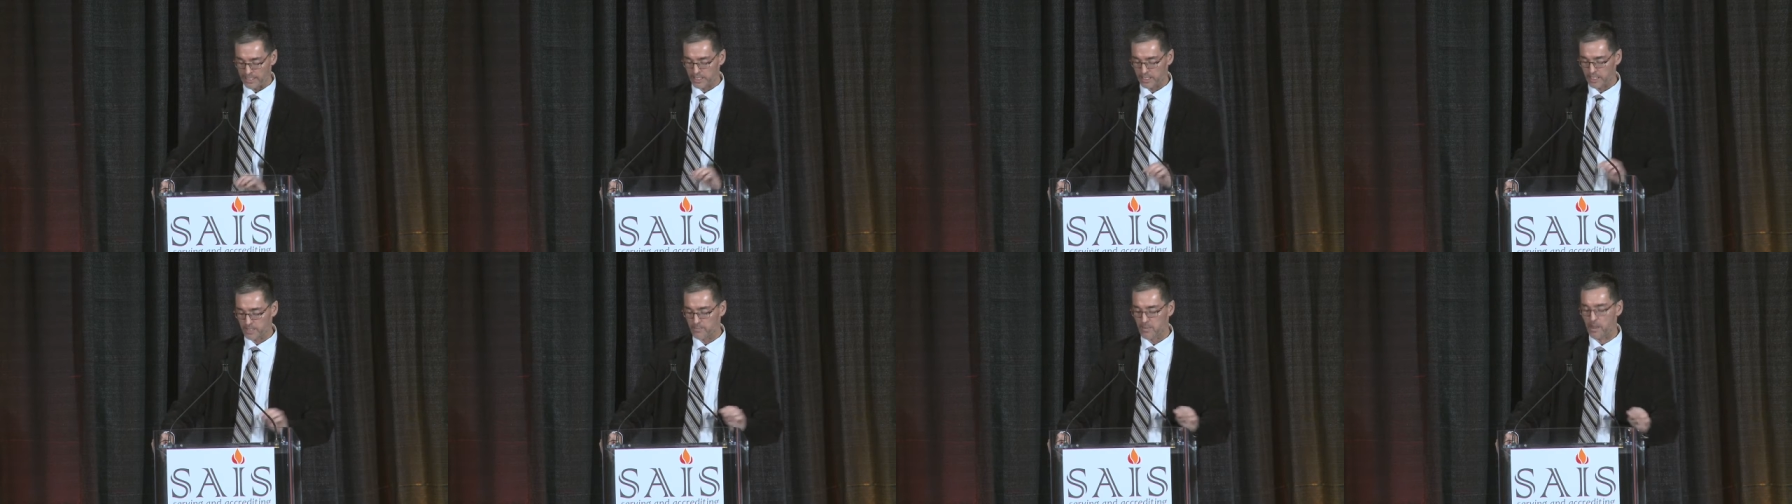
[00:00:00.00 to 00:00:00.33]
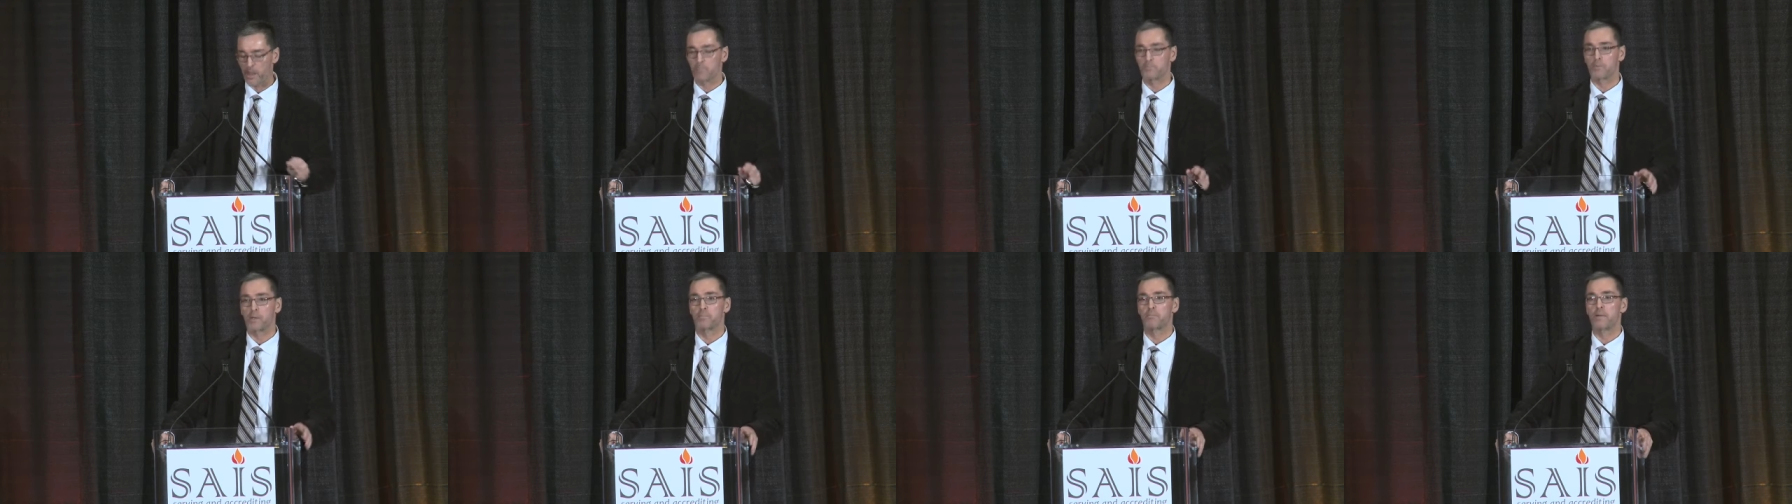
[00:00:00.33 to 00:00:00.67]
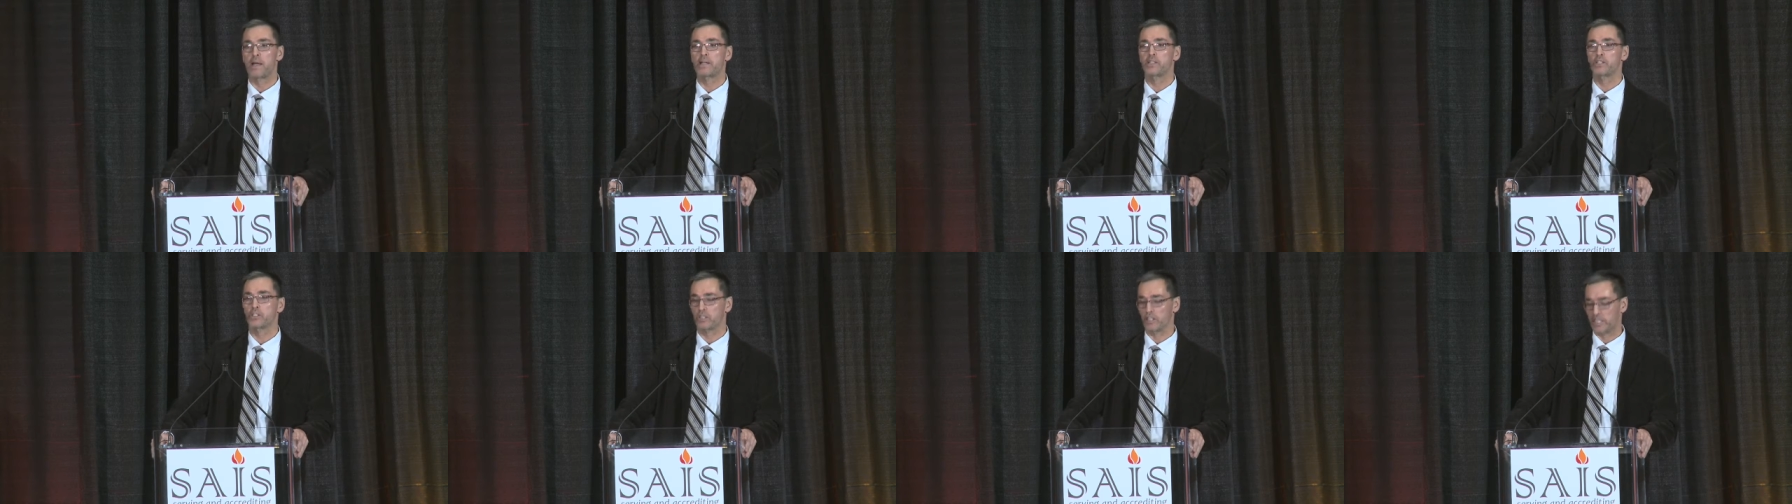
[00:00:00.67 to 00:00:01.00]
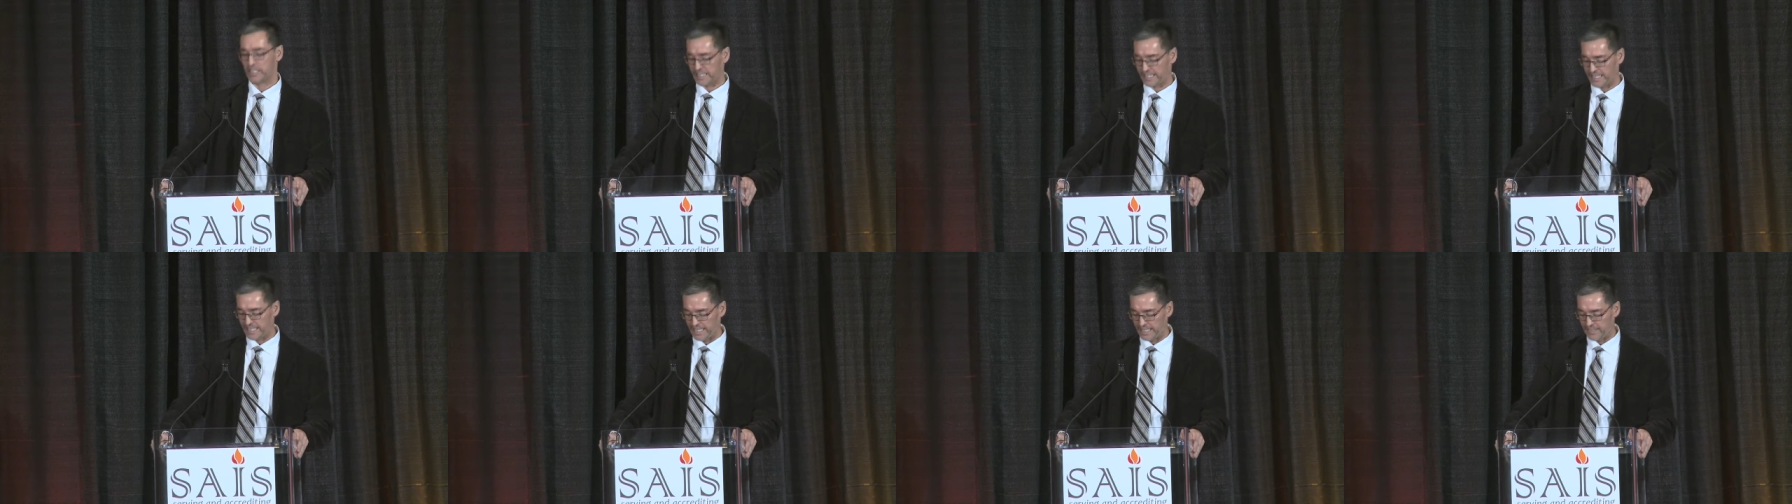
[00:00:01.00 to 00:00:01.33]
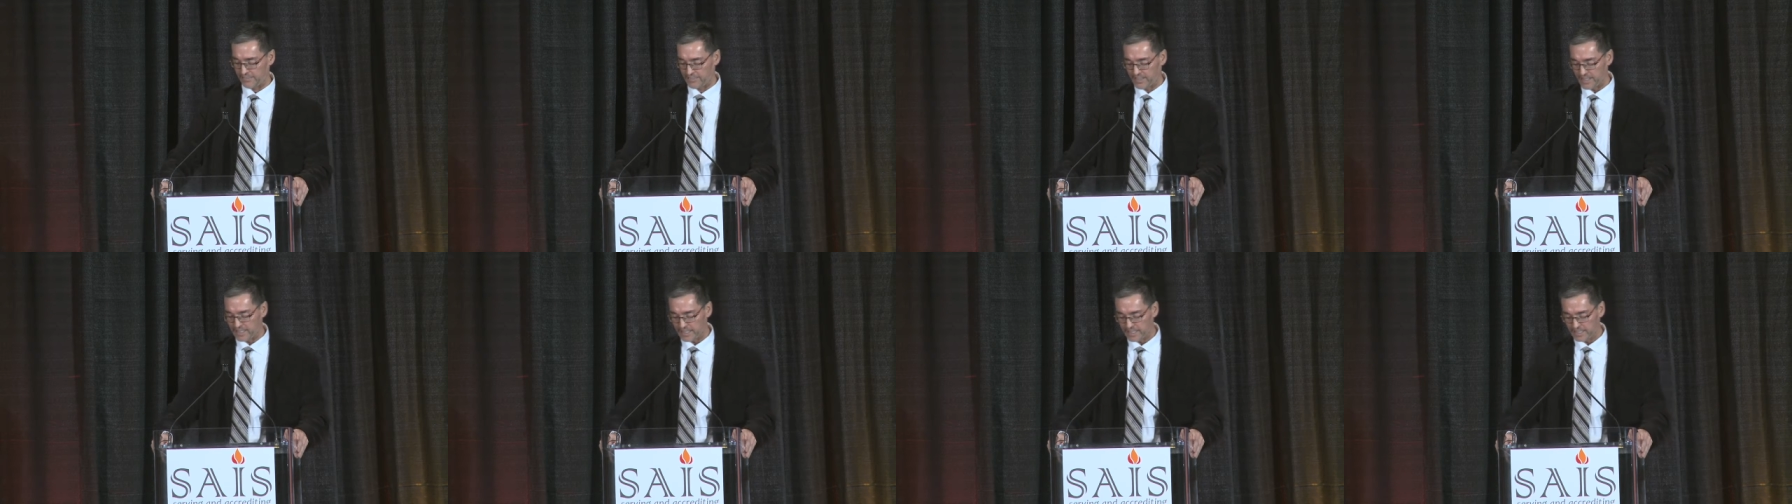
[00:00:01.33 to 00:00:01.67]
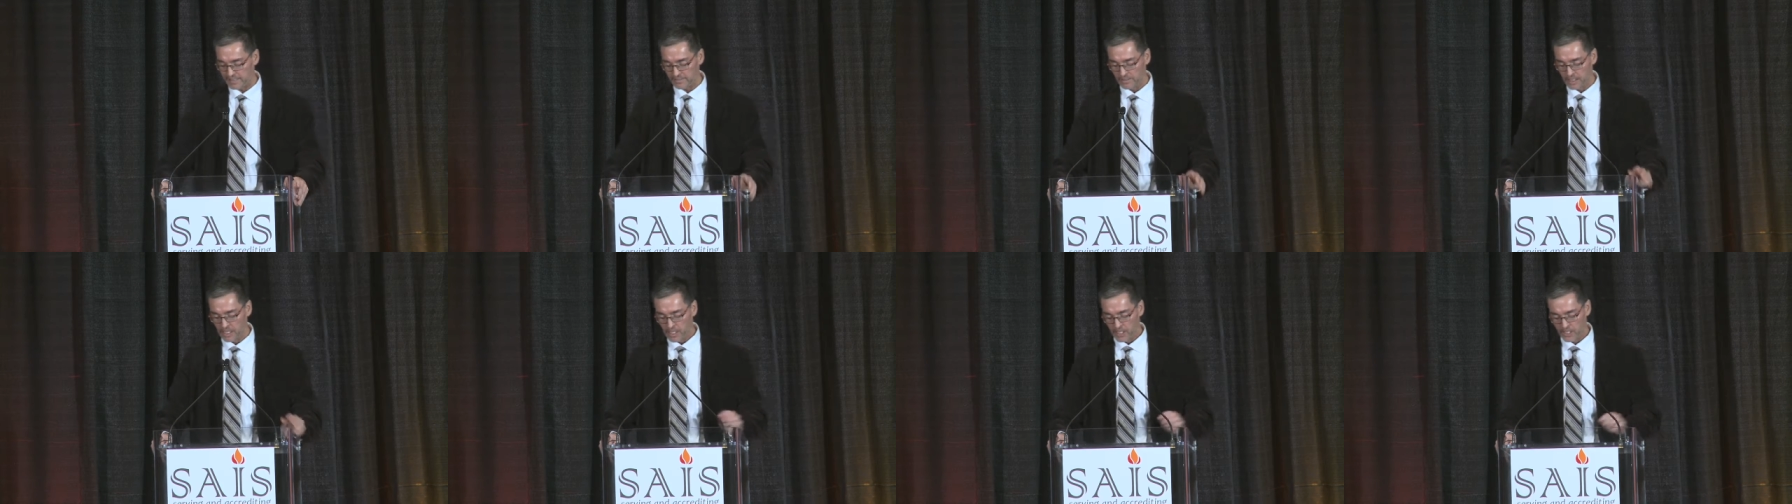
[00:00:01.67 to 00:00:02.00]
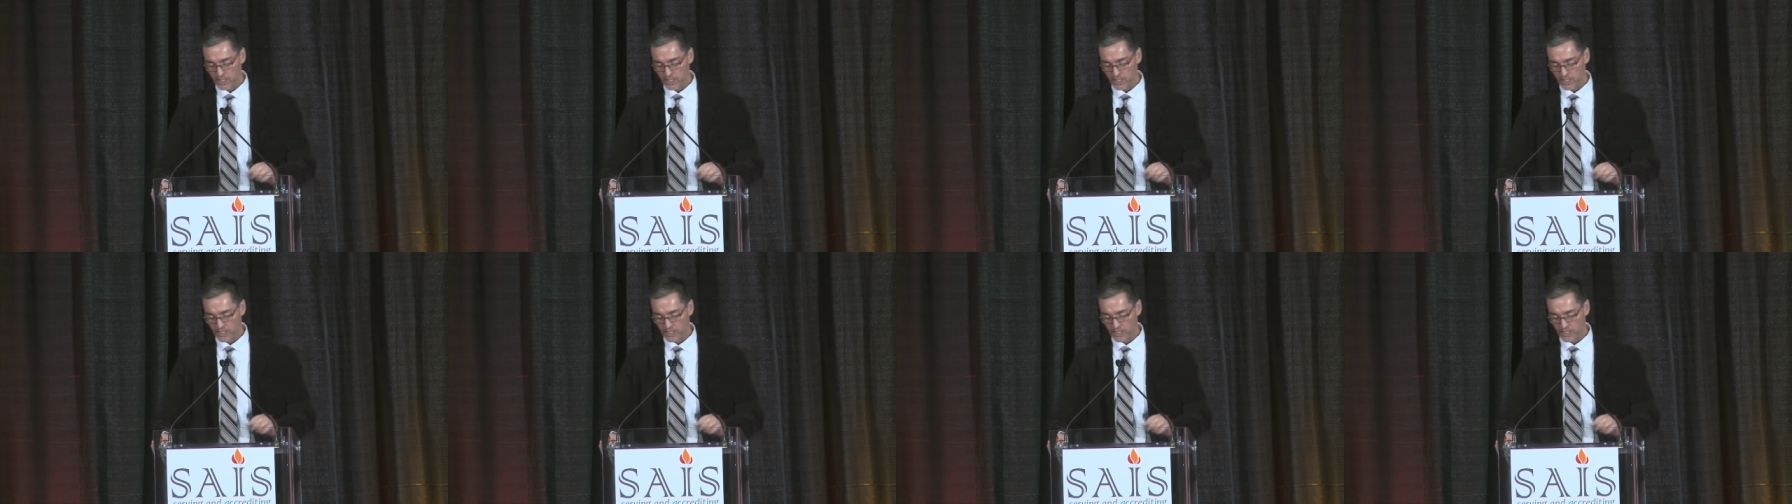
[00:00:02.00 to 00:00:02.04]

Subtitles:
is about perpetually giving